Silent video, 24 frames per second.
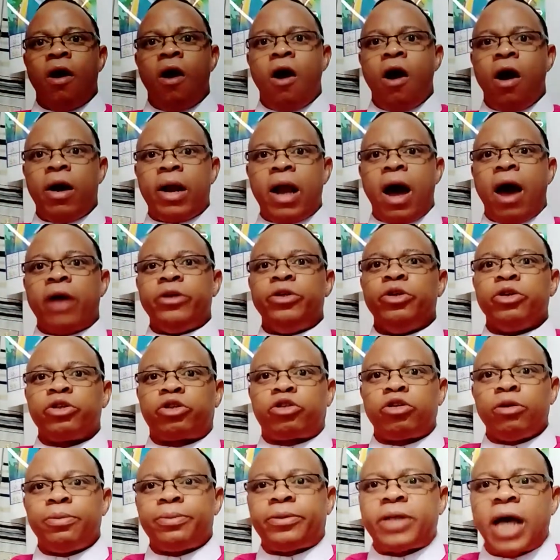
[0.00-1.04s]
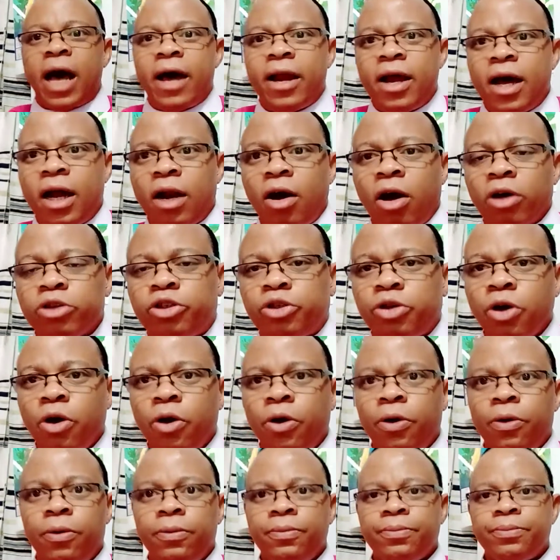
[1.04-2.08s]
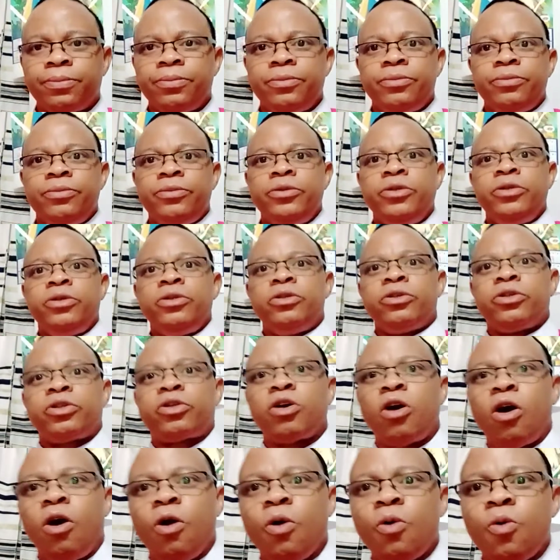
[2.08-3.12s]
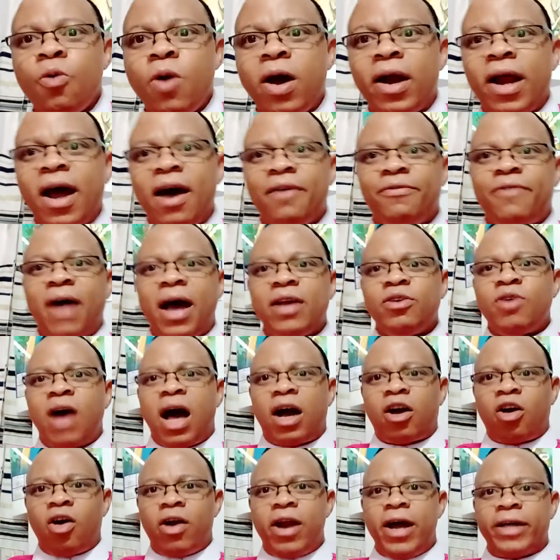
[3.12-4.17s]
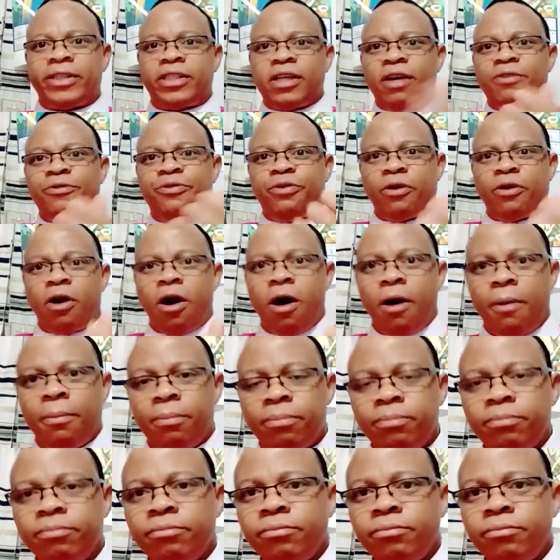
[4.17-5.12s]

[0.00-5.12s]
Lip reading: on our YouTube channel also. So wherever you are connecting from,